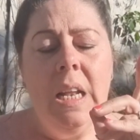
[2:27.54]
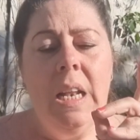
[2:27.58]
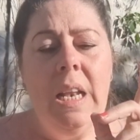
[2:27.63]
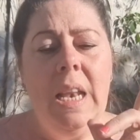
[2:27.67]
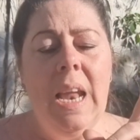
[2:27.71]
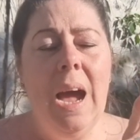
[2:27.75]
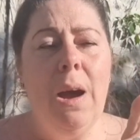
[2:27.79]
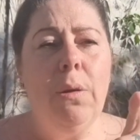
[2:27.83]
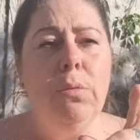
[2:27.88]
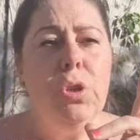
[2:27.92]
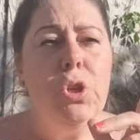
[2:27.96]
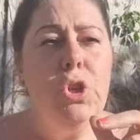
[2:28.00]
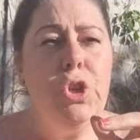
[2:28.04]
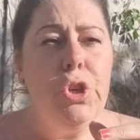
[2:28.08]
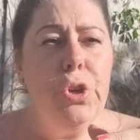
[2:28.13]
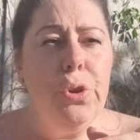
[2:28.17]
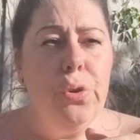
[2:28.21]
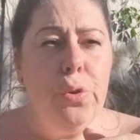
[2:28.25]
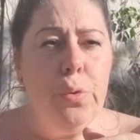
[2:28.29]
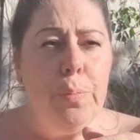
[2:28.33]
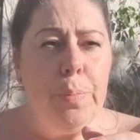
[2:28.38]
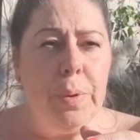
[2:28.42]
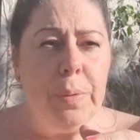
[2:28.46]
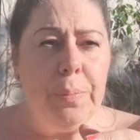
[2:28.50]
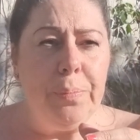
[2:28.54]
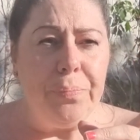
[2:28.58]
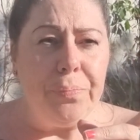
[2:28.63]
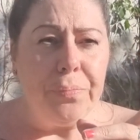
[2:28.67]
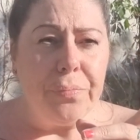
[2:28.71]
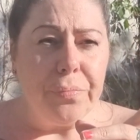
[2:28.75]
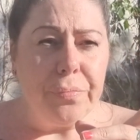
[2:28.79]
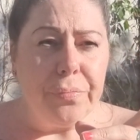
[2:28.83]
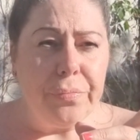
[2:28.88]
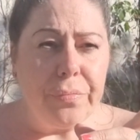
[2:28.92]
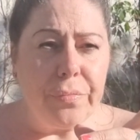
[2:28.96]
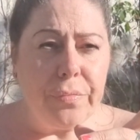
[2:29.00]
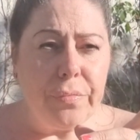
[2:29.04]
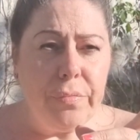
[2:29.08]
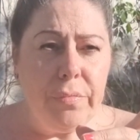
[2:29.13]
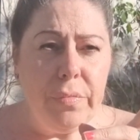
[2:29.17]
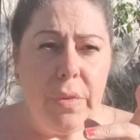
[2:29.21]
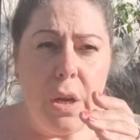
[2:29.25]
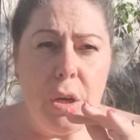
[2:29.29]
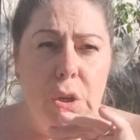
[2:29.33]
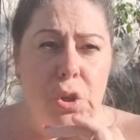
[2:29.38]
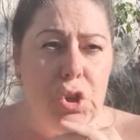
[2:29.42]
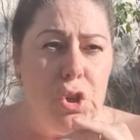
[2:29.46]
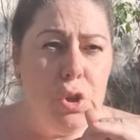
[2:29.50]
Now the tube.
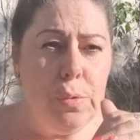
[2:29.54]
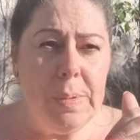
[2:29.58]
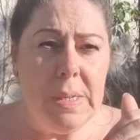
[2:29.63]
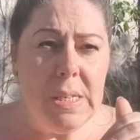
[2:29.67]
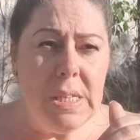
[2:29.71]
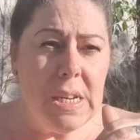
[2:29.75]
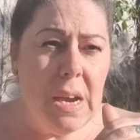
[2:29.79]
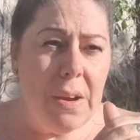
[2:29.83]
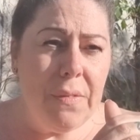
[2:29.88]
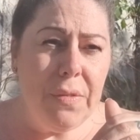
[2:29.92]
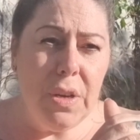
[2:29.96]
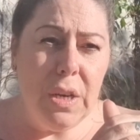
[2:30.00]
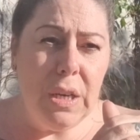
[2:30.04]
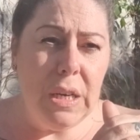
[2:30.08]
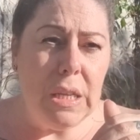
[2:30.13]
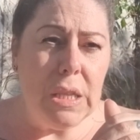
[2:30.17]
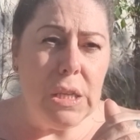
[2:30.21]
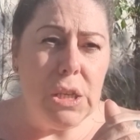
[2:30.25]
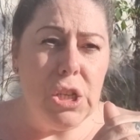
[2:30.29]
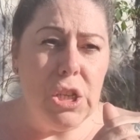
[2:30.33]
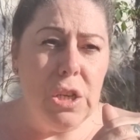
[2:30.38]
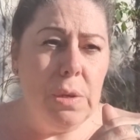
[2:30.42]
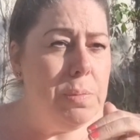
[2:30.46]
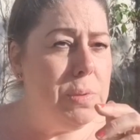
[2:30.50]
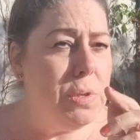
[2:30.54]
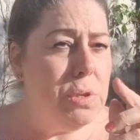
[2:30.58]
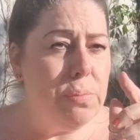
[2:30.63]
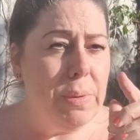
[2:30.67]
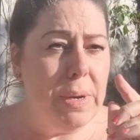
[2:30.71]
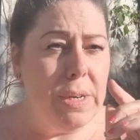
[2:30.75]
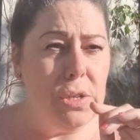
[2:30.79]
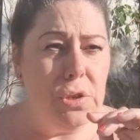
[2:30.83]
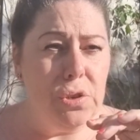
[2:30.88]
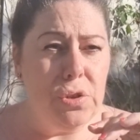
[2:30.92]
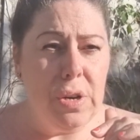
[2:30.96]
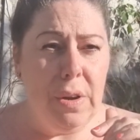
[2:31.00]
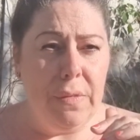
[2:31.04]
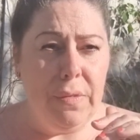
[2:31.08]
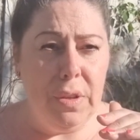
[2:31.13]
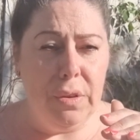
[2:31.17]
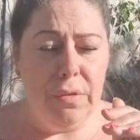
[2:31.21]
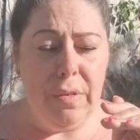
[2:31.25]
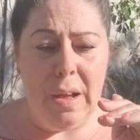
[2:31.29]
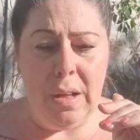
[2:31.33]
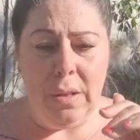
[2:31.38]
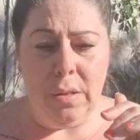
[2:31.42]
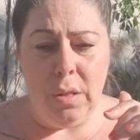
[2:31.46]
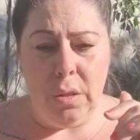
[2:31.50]
Tube is definitely the cheapest way to travel
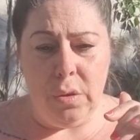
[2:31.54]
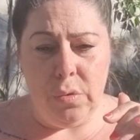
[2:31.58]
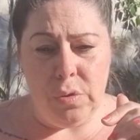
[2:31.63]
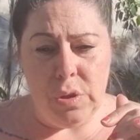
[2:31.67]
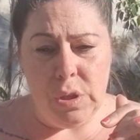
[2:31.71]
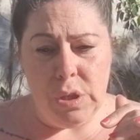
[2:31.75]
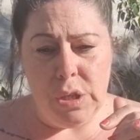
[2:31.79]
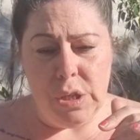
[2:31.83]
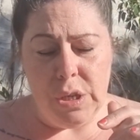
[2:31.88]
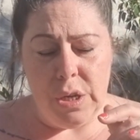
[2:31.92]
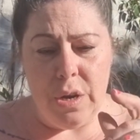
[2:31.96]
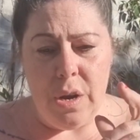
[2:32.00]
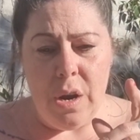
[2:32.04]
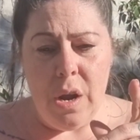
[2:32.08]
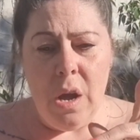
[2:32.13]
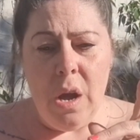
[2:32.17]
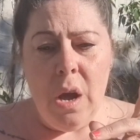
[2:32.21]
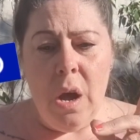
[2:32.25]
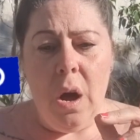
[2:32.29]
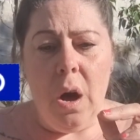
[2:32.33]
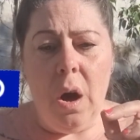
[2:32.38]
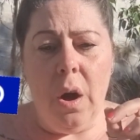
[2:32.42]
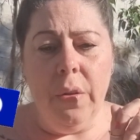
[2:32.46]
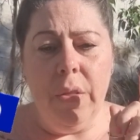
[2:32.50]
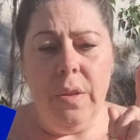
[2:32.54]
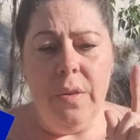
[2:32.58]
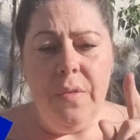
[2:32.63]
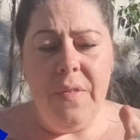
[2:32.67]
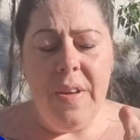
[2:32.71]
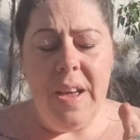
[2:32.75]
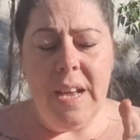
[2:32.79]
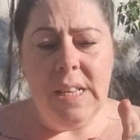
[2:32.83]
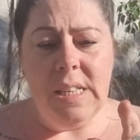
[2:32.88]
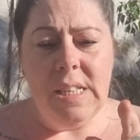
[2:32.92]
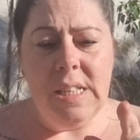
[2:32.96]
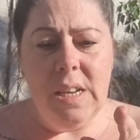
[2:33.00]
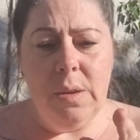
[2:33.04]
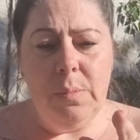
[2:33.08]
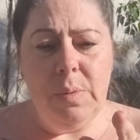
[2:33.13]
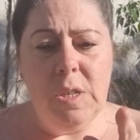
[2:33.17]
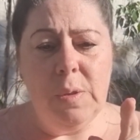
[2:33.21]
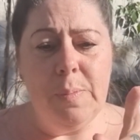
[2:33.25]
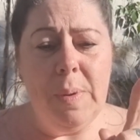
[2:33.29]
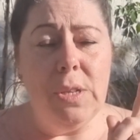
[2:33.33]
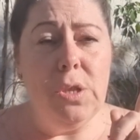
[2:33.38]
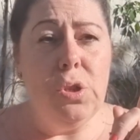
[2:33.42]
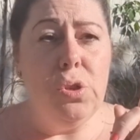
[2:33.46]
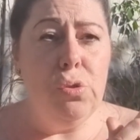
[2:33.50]
around London. On the first day we
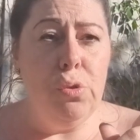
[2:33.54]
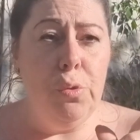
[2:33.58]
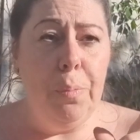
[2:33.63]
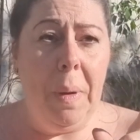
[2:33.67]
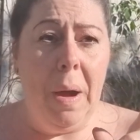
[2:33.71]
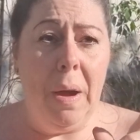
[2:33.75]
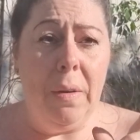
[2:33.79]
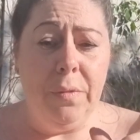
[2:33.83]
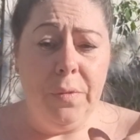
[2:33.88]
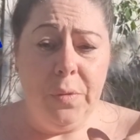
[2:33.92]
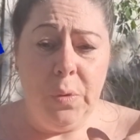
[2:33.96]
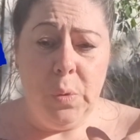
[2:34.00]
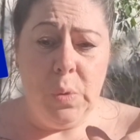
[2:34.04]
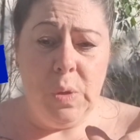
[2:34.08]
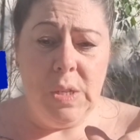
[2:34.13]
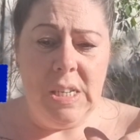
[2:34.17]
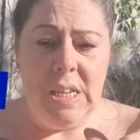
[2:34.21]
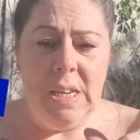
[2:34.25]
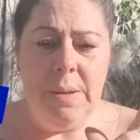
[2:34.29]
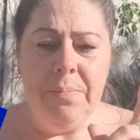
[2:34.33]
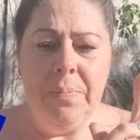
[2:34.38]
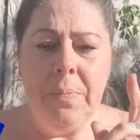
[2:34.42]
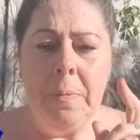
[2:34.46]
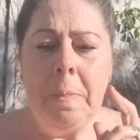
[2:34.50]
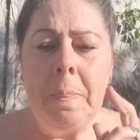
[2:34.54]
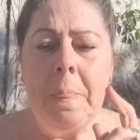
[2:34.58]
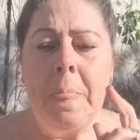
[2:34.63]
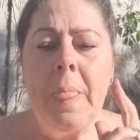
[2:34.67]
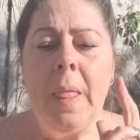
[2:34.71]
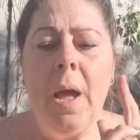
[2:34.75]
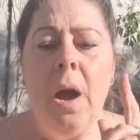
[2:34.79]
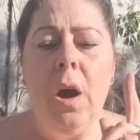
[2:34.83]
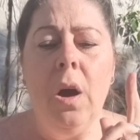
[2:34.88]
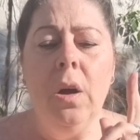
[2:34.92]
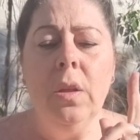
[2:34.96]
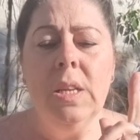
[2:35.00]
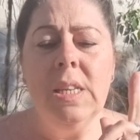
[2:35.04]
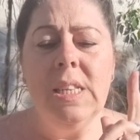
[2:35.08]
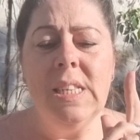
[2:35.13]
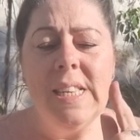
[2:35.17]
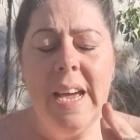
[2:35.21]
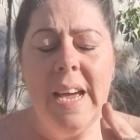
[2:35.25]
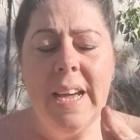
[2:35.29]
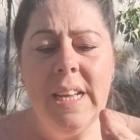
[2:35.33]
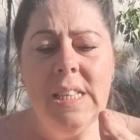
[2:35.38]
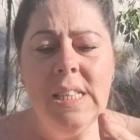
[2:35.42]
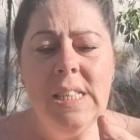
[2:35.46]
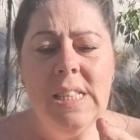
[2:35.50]
spent £2.40. On the
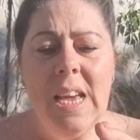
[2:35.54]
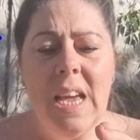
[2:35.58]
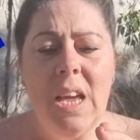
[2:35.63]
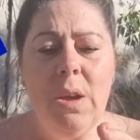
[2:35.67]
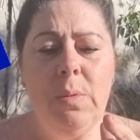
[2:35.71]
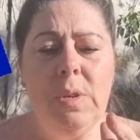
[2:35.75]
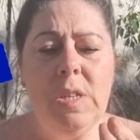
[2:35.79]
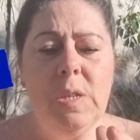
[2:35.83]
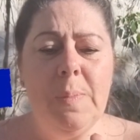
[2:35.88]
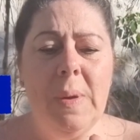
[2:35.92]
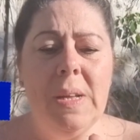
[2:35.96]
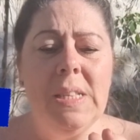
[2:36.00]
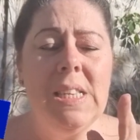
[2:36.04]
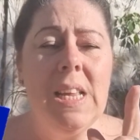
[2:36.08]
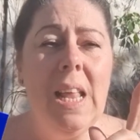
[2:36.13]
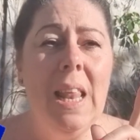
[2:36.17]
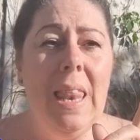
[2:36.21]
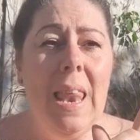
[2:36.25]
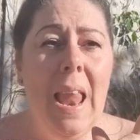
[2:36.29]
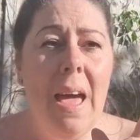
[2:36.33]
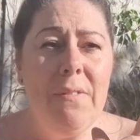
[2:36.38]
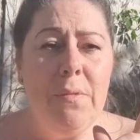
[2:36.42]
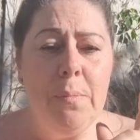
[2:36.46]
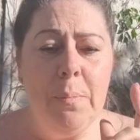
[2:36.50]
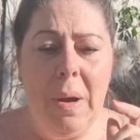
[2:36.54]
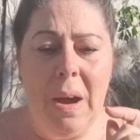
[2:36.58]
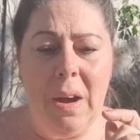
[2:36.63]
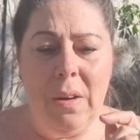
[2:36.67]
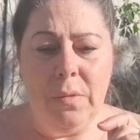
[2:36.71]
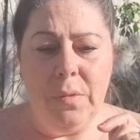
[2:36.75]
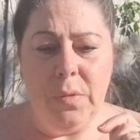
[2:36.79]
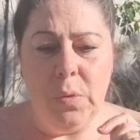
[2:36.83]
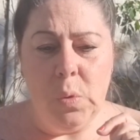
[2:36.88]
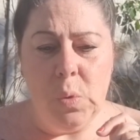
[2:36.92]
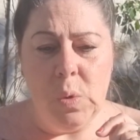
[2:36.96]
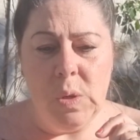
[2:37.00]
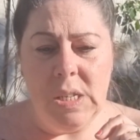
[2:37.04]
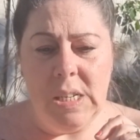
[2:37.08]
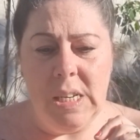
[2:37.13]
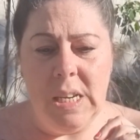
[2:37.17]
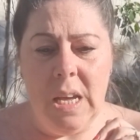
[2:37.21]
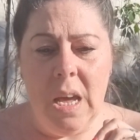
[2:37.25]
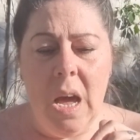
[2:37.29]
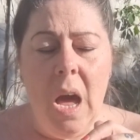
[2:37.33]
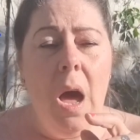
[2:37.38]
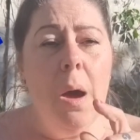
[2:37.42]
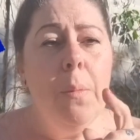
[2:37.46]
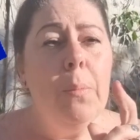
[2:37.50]
second day we spent
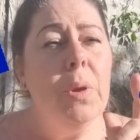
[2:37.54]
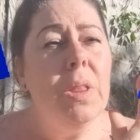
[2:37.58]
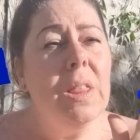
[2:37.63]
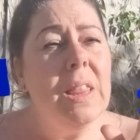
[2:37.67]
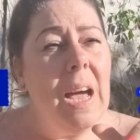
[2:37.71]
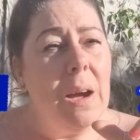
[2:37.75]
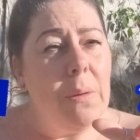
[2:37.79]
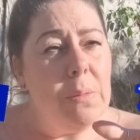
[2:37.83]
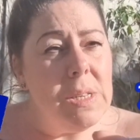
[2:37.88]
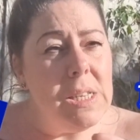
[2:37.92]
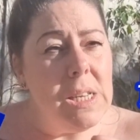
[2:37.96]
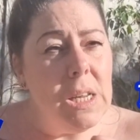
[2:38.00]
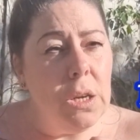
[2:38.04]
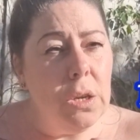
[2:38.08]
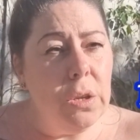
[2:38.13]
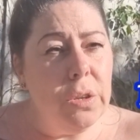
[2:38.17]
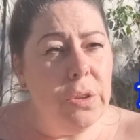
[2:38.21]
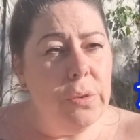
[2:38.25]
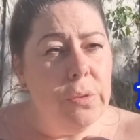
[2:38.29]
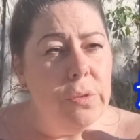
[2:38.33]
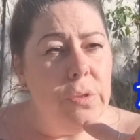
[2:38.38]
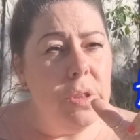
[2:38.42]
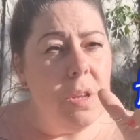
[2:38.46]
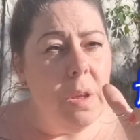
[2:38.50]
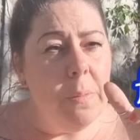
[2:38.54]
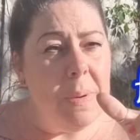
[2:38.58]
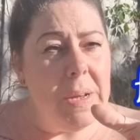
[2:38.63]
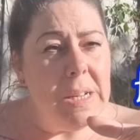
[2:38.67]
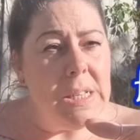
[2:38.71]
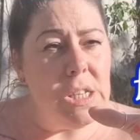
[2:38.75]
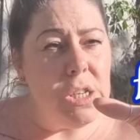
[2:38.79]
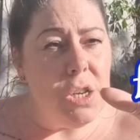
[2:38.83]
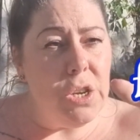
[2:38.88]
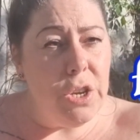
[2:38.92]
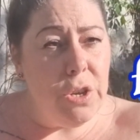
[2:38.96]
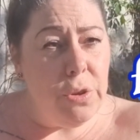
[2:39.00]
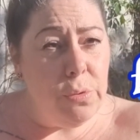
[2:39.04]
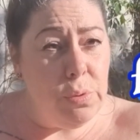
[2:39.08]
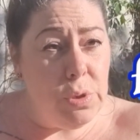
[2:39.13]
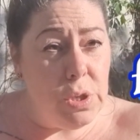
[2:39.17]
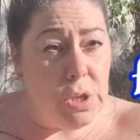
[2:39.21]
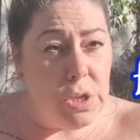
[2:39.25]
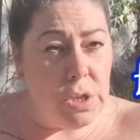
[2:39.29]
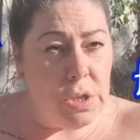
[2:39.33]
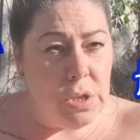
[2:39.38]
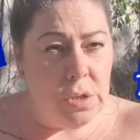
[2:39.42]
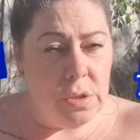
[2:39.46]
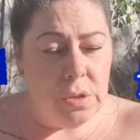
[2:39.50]
£11.40, but that was including the bit to
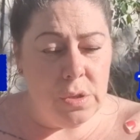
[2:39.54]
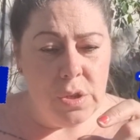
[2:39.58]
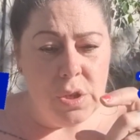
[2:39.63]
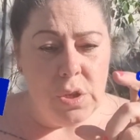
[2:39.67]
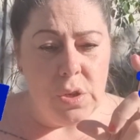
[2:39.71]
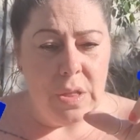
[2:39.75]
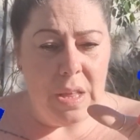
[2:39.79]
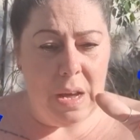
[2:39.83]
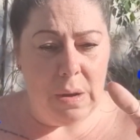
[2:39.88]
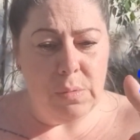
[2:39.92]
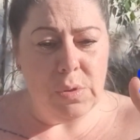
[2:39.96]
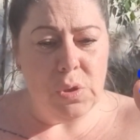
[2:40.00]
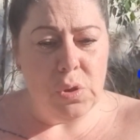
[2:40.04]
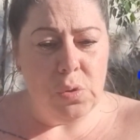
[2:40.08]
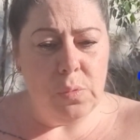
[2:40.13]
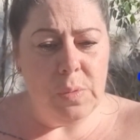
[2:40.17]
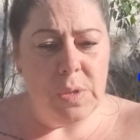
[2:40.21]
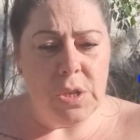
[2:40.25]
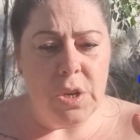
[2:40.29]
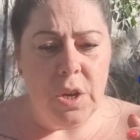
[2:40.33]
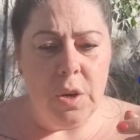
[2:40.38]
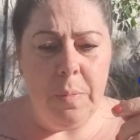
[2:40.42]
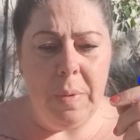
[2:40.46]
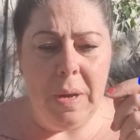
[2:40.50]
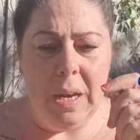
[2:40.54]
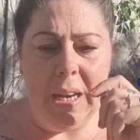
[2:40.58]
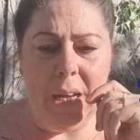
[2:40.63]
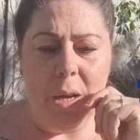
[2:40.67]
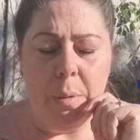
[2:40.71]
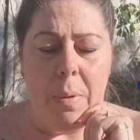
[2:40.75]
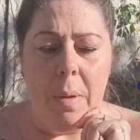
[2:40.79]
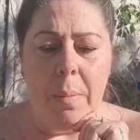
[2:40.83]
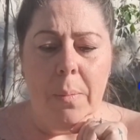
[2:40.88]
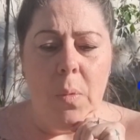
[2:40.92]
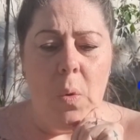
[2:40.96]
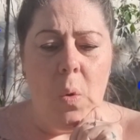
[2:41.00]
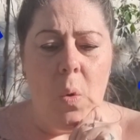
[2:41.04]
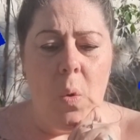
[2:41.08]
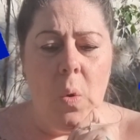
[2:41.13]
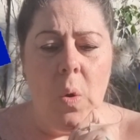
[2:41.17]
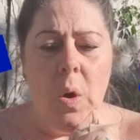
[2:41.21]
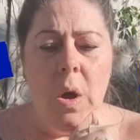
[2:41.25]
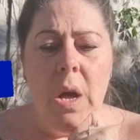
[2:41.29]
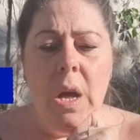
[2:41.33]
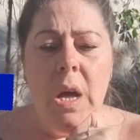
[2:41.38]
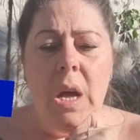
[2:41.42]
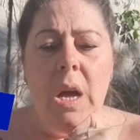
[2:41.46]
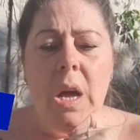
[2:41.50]
Euston, so that was always going to be a little bit more.